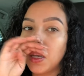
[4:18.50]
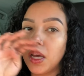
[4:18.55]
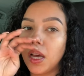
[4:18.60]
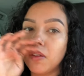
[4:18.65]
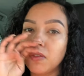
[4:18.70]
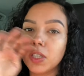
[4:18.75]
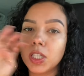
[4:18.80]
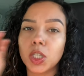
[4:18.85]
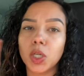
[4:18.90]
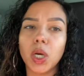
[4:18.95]
I
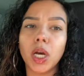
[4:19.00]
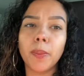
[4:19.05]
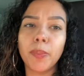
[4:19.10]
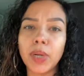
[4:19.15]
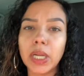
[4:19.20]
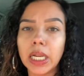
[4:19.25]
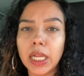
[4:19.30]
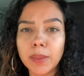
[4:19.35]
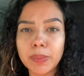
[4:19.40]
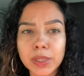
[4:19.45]
have a little
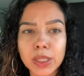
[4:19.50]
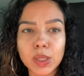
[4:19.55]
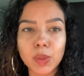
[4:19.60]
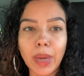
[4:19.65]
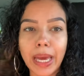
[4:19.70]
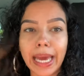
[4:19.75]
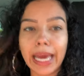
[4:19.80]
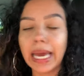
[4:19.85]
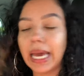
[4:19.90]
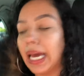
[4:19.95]
upper lip
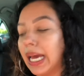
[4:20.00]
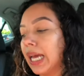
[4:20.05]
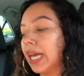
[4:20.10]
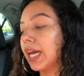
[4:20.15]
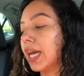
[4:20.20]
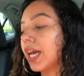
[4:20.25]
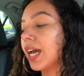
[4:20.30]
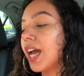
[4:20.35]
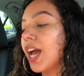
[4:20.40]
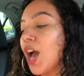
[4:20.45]
sweat.
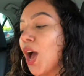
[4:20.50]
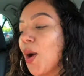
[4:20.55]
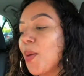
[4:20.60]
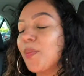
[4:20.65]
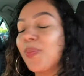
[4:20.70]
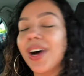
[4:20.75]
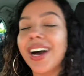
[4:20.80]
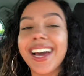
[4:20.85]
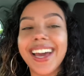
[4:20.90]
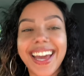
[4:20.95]

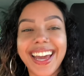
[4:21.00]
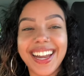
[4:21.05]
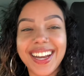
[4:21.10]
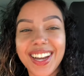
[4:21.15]
But